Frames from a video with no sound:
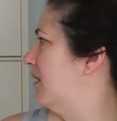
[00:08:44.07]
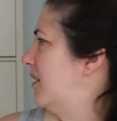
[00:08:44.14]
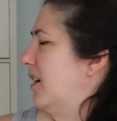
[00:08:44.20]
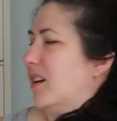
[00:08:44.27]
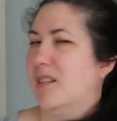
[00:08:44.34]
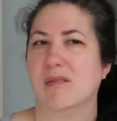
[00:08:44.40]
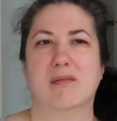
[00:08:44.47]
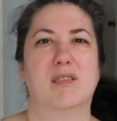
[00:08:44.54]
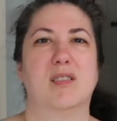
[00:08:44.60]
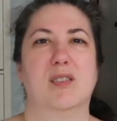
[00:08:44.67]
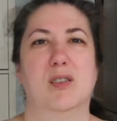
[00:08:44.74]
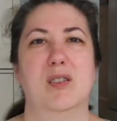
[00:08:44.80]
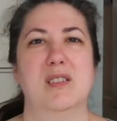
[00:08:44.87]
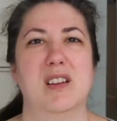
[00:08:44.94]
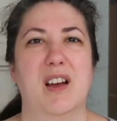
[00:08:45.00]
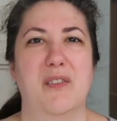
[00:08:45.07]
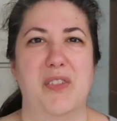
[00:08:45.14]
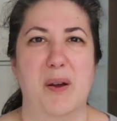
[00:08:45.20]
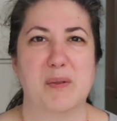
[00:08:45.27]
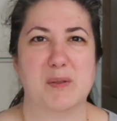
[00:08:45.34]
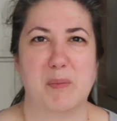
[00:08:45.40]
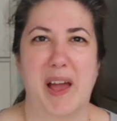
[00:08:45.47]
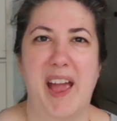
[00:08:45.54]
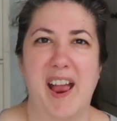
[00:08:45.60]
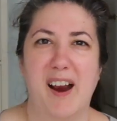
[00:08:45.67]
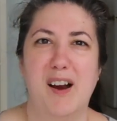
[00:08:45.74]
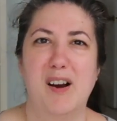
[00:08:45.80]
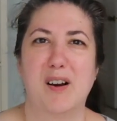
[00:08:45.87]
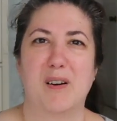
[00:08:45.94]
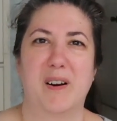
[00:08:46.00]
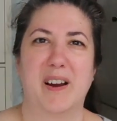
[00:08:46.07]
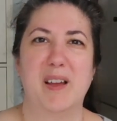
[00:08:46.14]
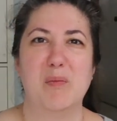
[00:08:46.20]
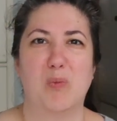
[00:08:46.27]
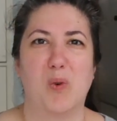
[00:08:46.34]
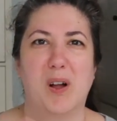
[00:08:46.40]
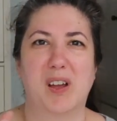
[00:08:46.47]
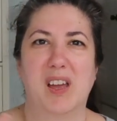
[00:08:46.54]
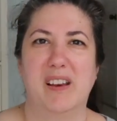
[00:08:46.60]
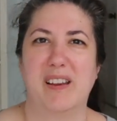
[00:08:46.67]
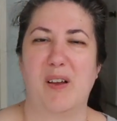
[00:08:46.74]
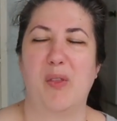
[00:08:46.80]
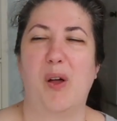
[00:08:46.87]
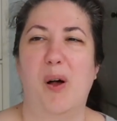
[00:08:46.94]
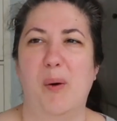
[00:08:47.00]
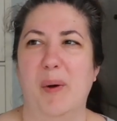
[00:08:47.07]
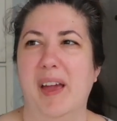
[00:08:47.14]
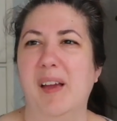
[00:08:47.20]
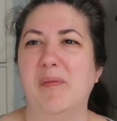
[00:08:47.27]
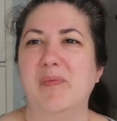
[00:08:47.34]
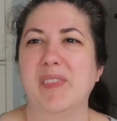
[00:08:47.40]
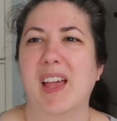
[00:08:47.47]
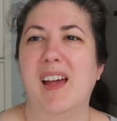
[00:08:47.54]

I couldn't tell if that was my hair or him walking down the hallway.